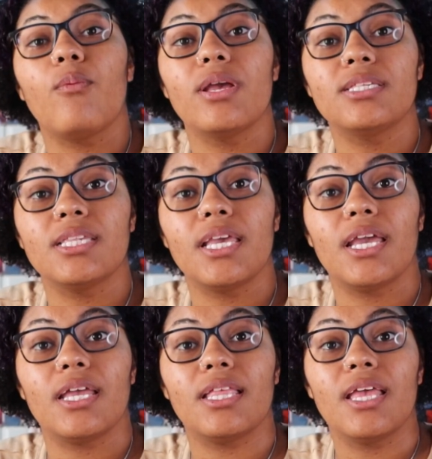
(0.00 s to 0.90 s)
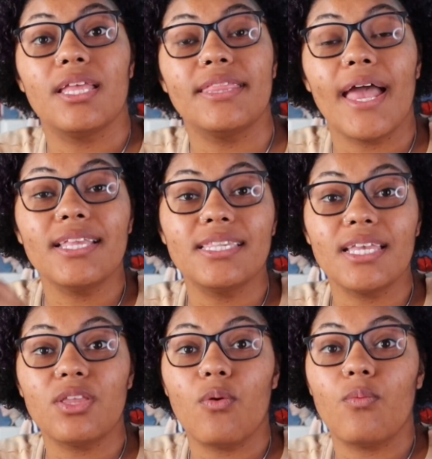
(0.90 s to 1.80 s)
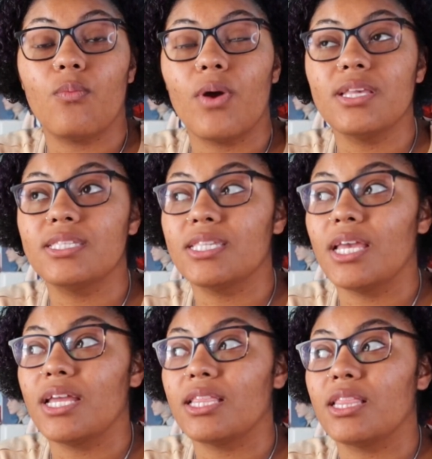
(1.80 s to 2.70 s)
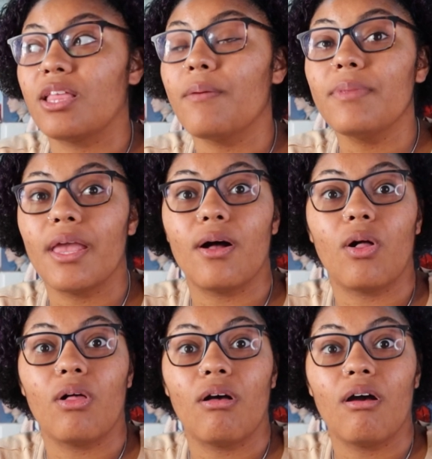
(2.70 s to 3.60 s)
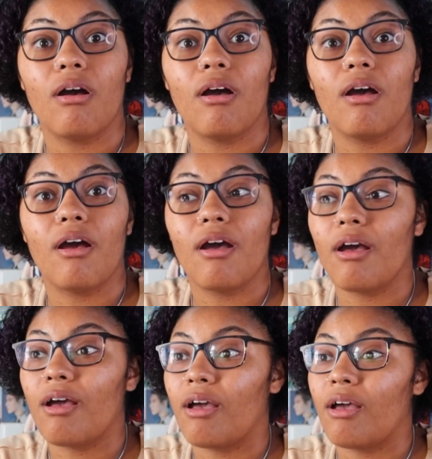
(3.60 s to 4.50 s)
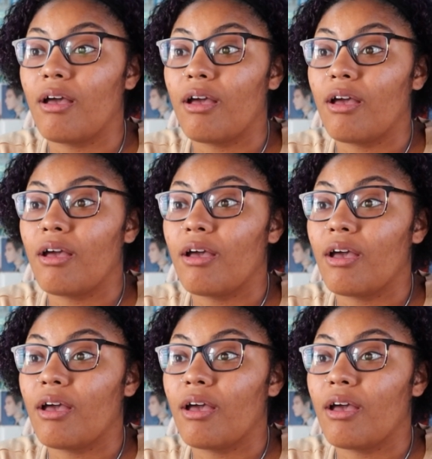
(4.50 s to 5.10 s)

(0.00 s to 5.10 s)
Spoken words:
Wasteland. That's like the Wasteland thumbnail. Whoa.